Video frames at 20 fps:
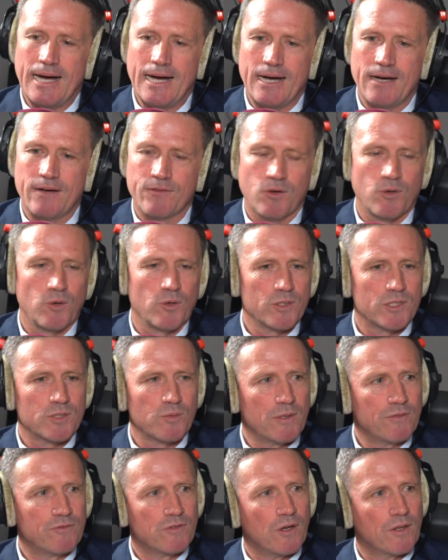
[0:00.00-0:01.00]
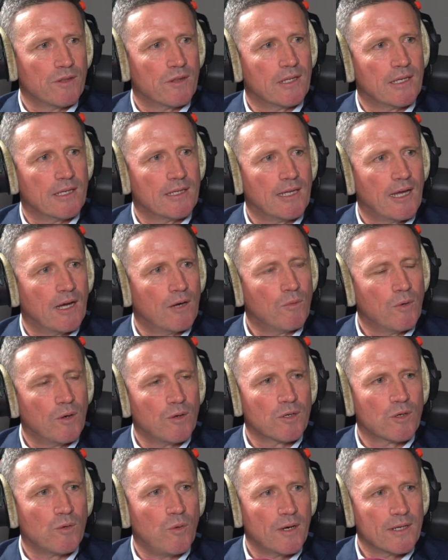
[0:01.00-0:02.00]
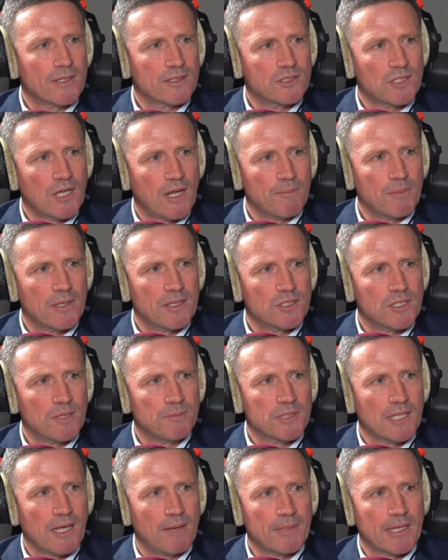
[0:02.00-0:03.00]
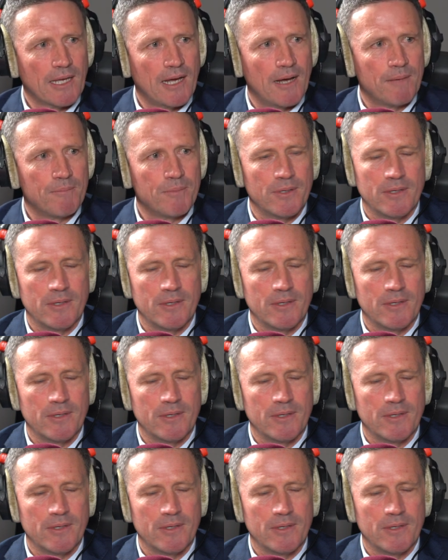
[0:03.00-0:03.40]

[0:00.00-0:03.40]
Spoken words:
Of course, we've got the World Aquatics Championships coming up.